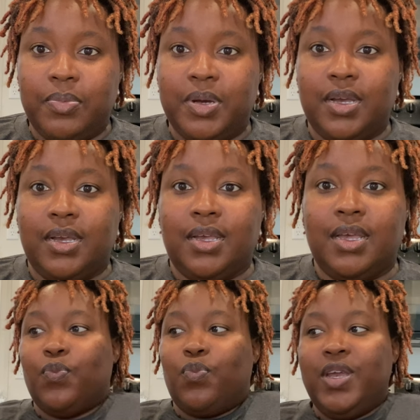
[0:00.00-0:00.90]
but
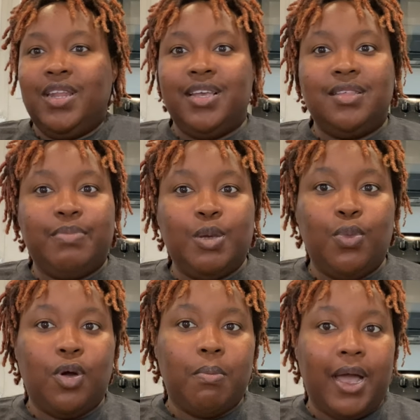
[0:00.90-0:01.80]
we need to be
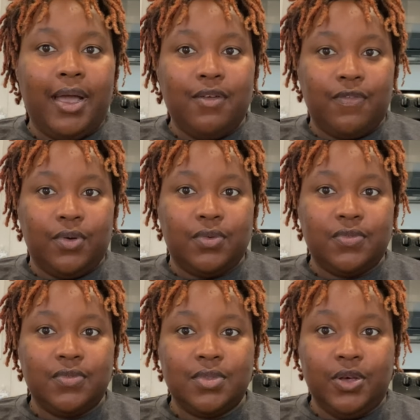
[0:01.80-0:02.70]
more mindful
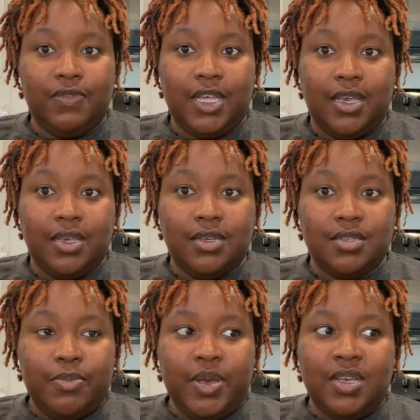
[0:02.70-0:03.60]
of
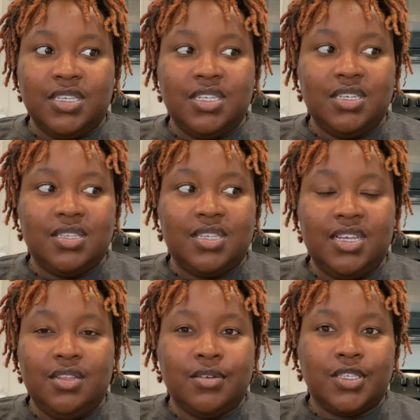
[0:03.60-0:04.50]
things because it just,
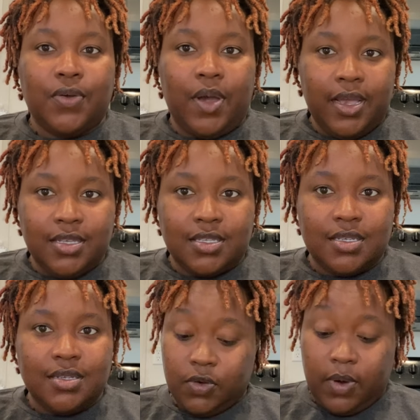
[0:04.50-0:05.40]
it looks
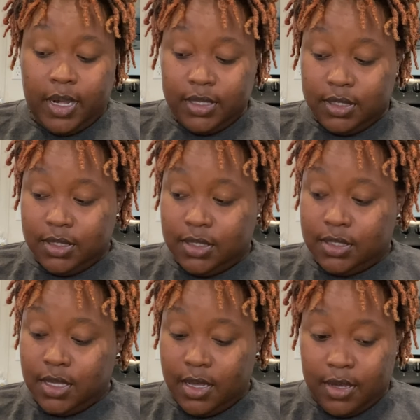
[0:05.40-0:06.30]
crazy. Crazy
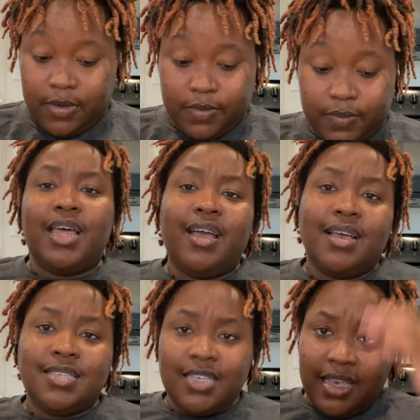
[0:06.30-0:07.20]
as hell. Like
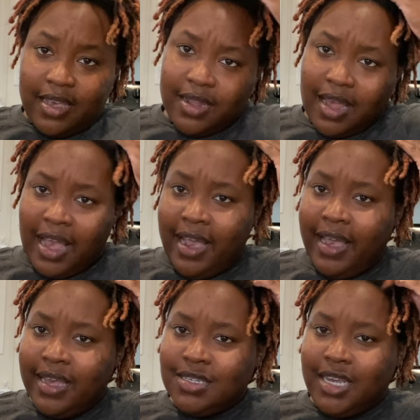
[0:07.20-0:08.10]
I said, I
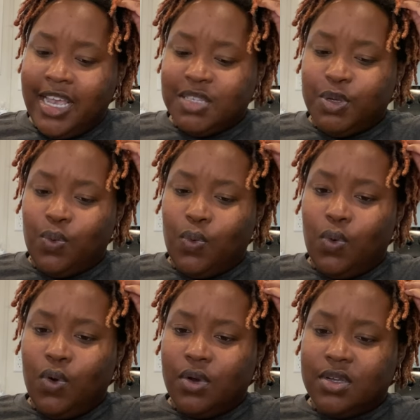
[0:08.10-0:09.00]
got Jesmyn
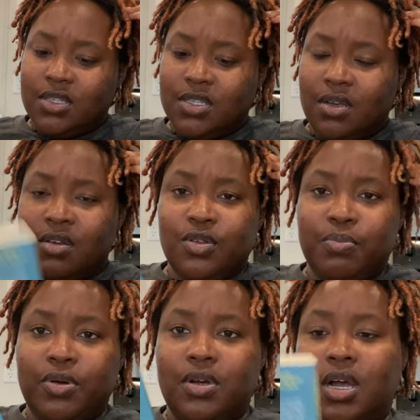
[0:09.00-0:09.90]
Ward's other
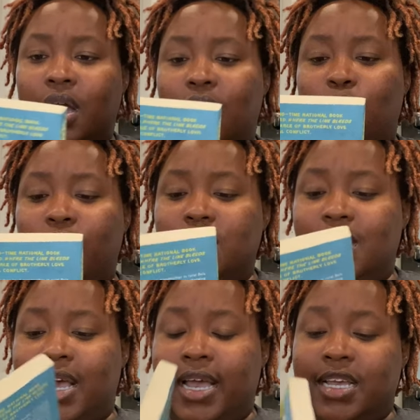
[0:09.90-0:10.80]
book called Where the
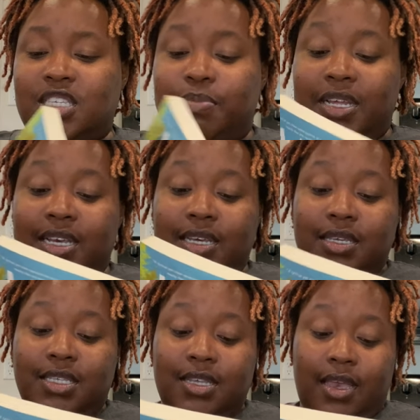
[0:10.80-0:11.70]
Lions
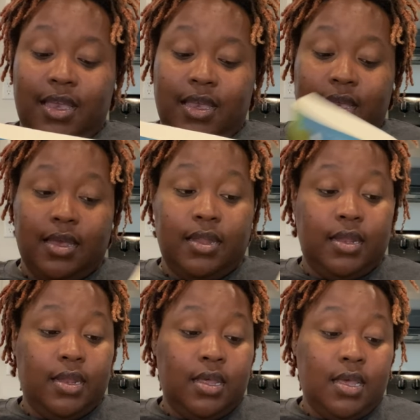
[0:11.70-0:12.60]
Bleeds
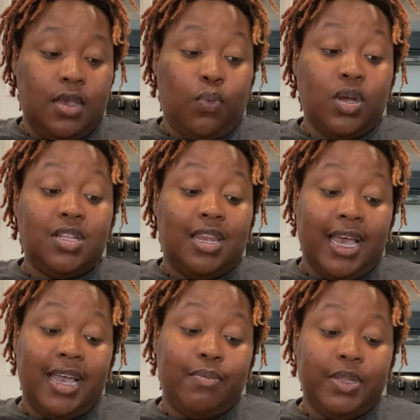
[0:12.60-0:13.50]
and where the
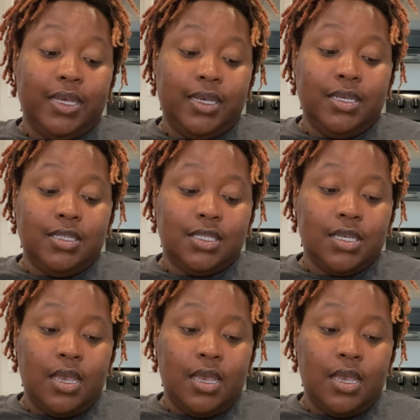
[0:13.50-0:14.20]
line bleeds.